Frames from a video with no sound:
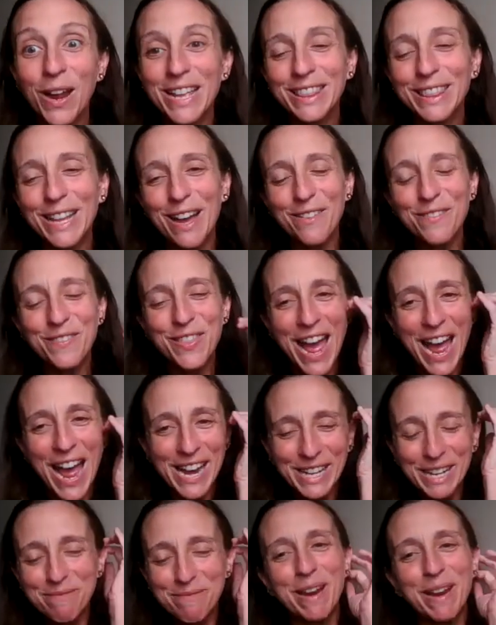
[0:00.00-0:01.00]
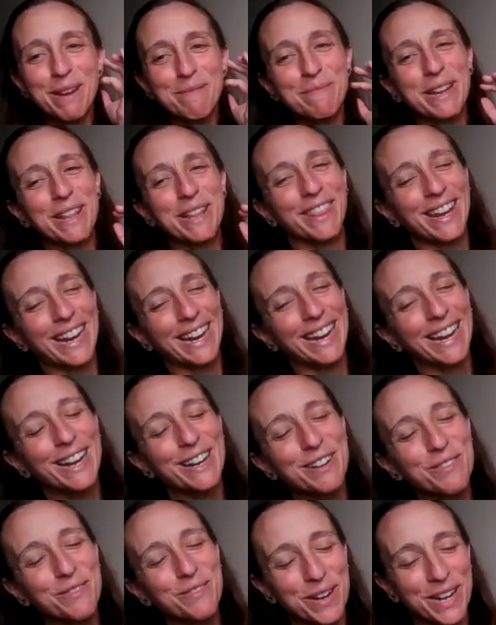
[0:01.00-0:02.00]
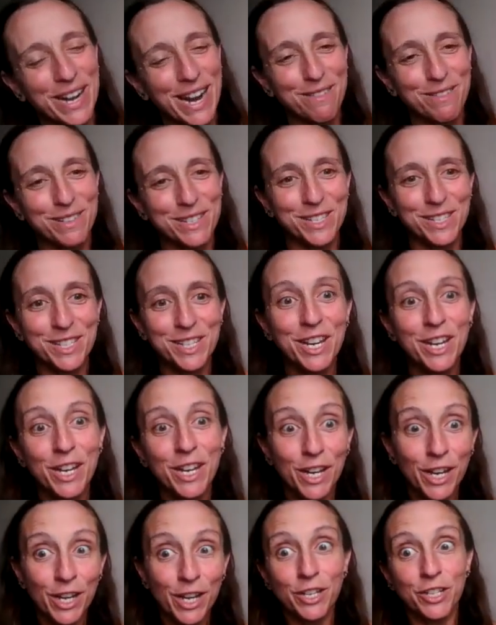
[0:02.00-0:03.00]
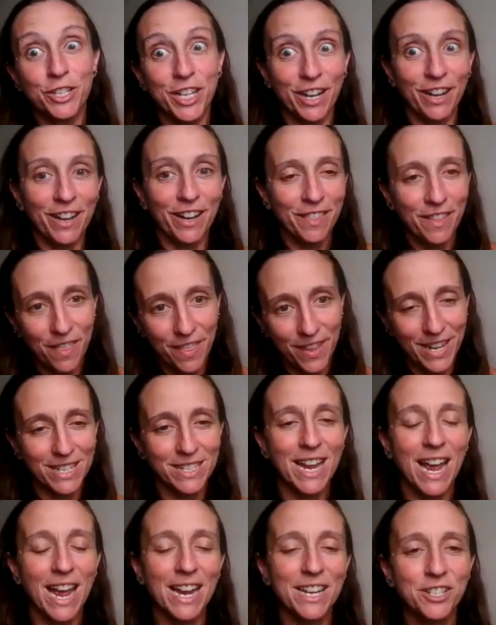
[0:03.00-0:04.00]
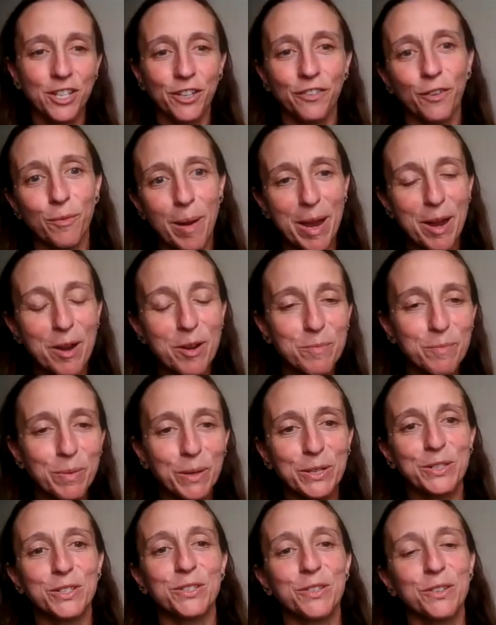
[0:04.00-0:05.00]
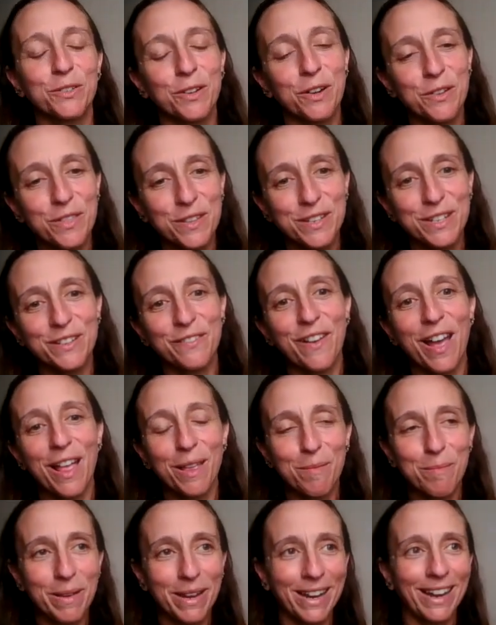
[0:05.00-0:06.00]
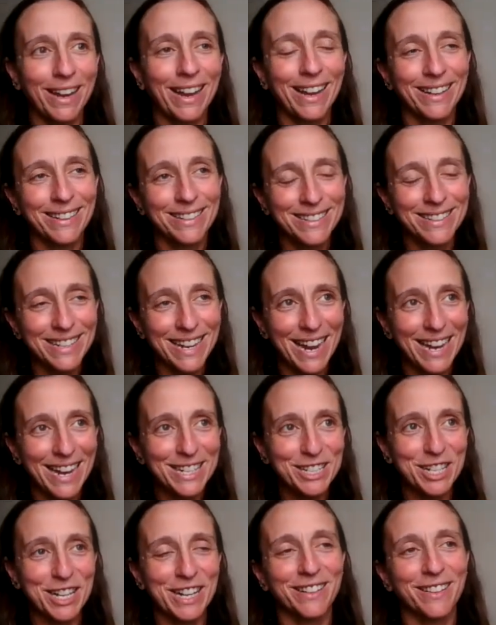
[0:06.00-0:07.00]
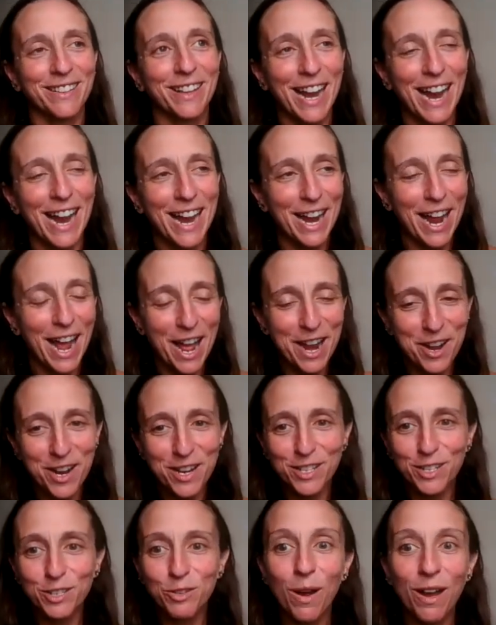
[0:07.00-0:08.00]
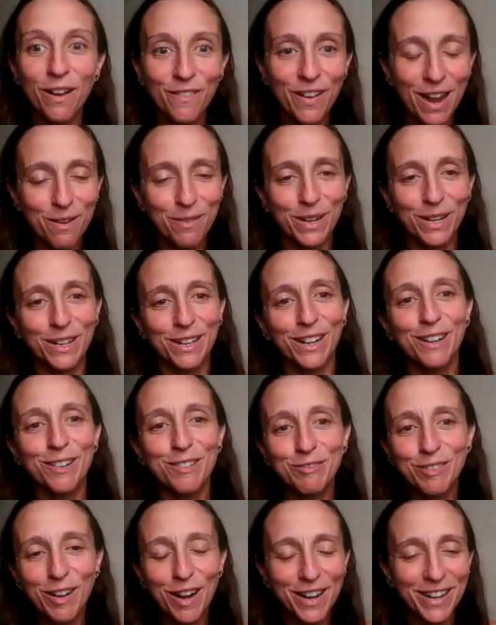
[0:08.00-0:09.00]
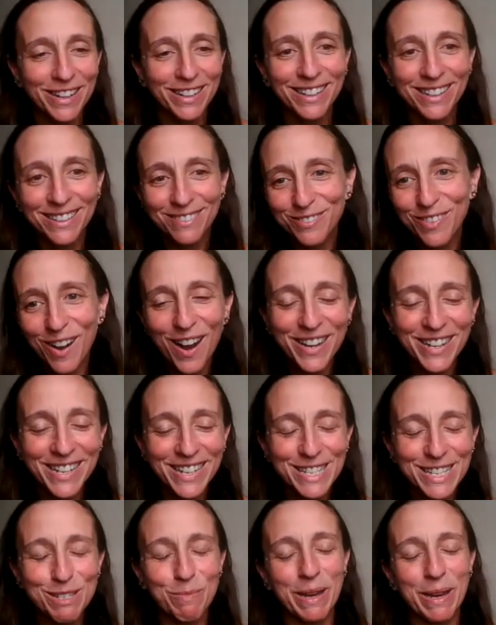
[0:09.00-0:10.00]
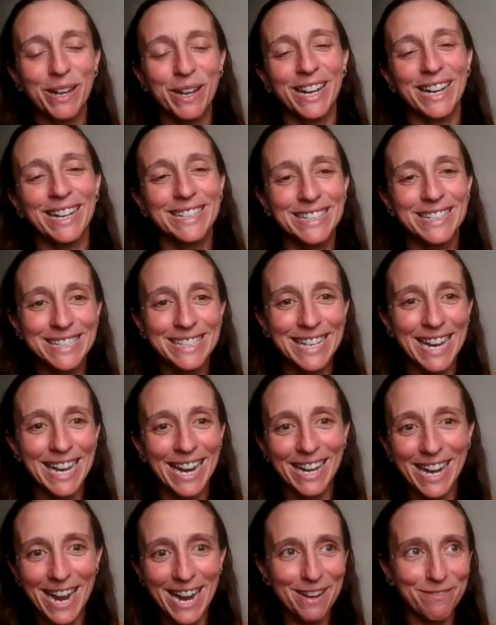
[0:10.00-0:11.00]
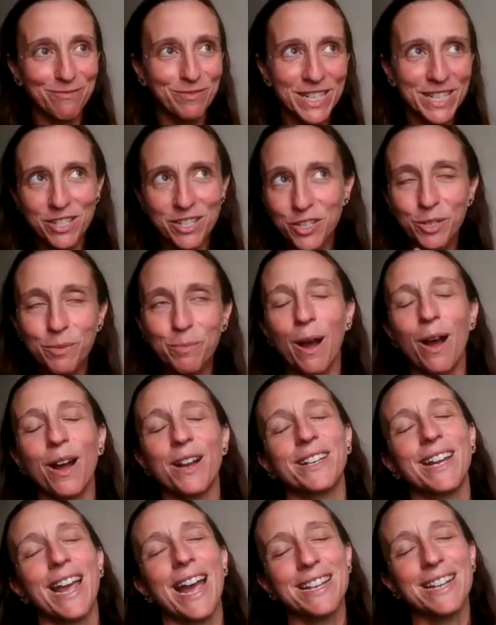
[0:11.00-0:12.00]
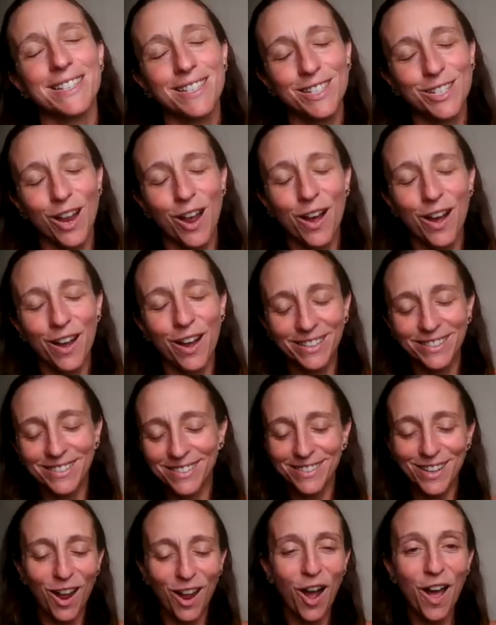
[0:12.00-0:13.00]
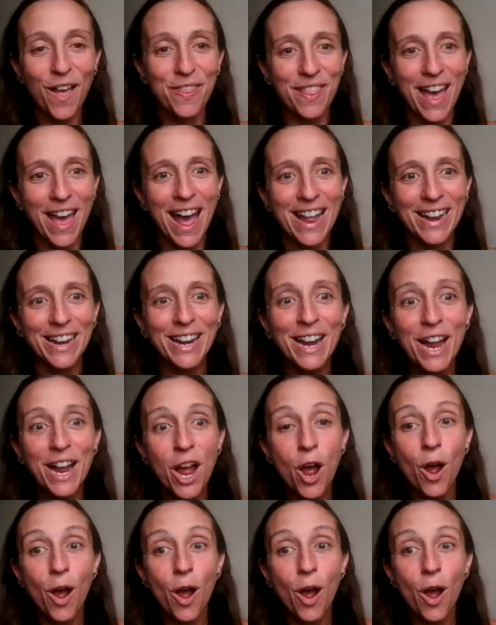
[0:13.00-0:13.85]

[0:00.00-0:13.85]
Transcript: No, I love that. And it made me think of when I was sharing the things I do for my own personal growth and development. And I shared that I had a 12-hour run experience, and I did 2 podcasts on that.